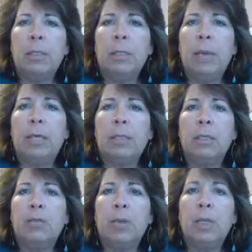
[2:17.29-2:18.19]
It makes
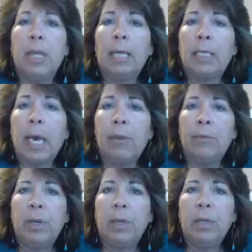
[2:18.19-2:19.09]
us feel less
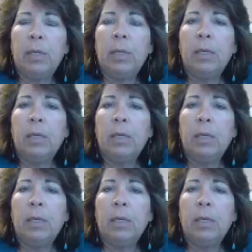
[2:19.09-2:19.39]
confident,